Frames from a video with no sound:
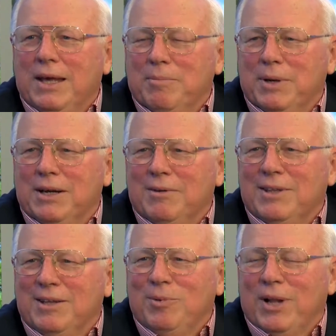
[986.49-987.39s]
but
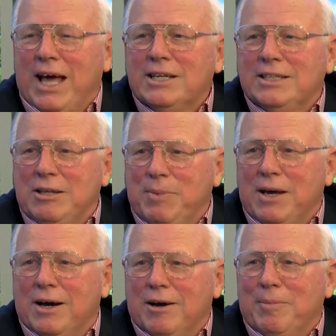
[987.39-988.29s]
it will actually
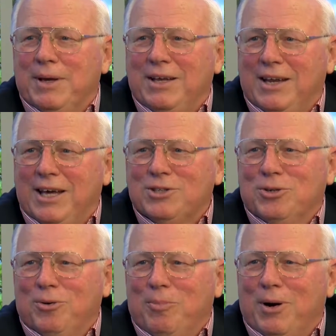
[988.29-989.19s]
become a
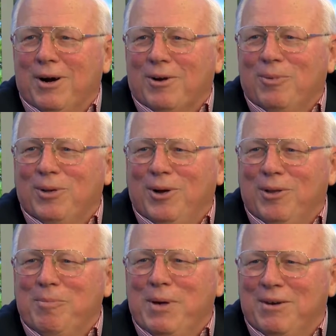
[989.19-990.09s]
national park with all
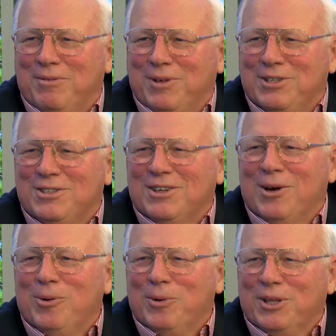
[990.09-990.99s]
the benefits that
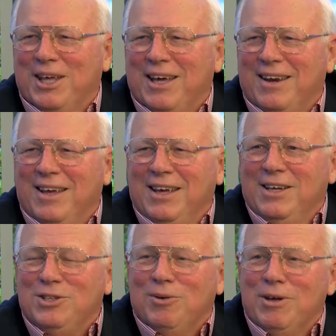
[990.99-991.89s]
go with that.
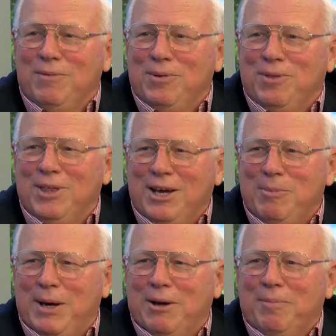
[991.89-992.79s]
So if you think
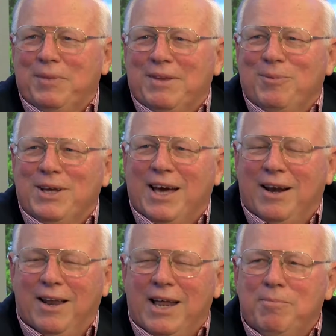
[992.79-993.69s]
about, we got
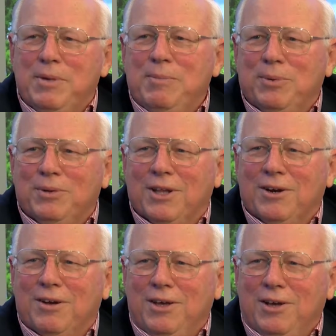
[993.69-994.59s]
a lot of people that
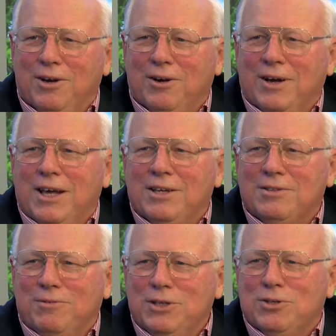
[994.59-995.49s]
are here
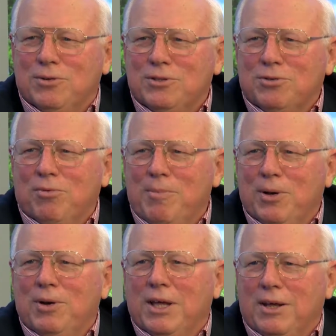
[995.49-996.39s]
as visitors, 3
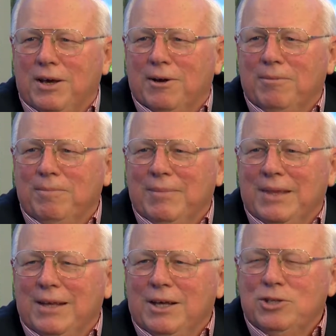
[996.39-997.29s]
million a year.
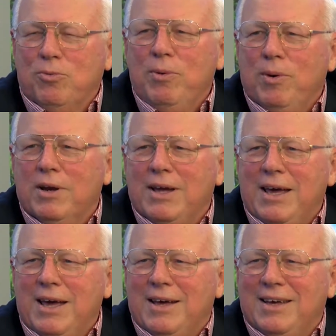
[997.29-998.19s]
So we want
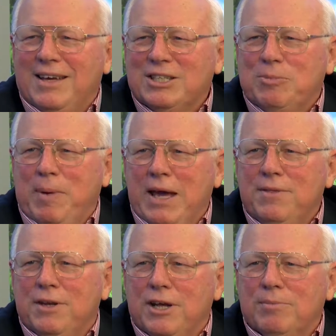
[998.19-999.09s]
to
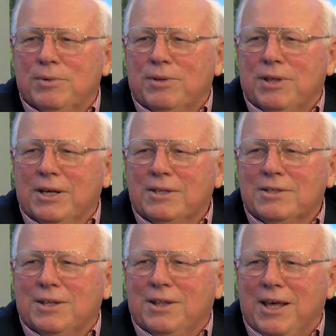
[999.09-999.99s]
expand the number of
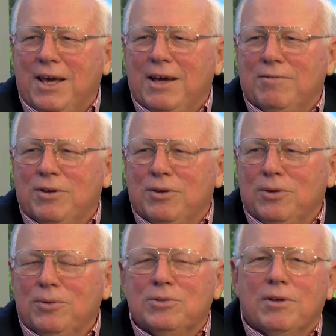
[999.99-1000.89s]
things that they have to
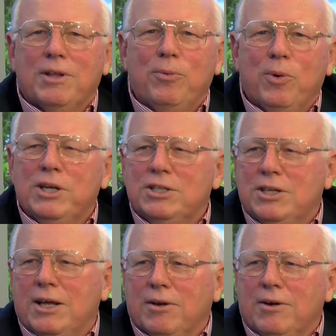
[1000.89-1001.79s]
do so they, one,
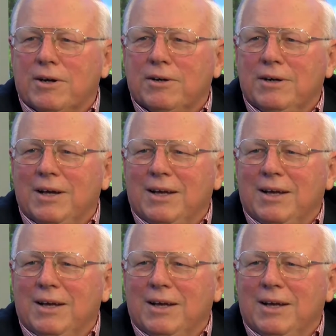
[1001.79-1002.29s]
stay longer,